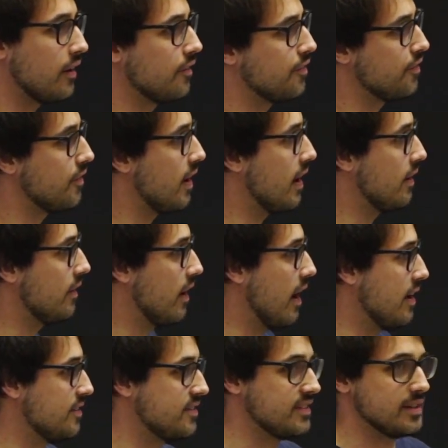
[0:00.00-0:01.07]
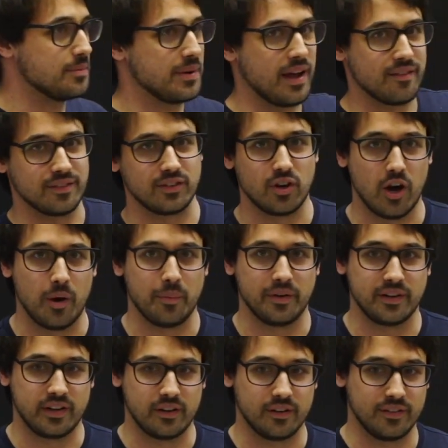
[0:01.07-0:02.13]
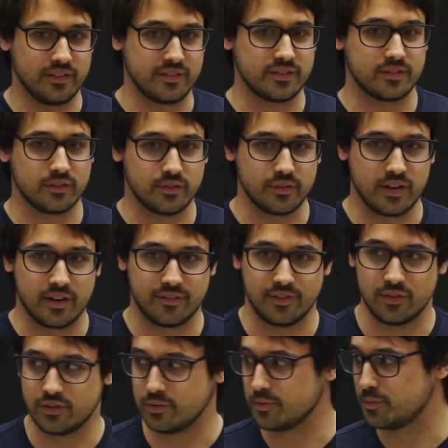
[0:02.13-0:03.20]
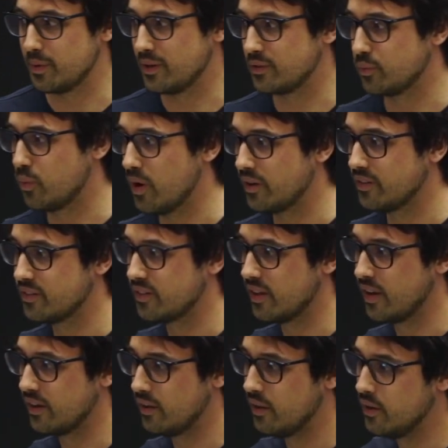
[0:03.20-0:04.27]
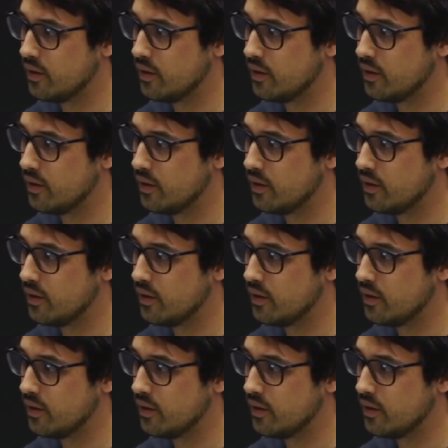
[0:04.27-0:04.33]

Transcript: of us seem to have in common here in this creative YouTube space. One is that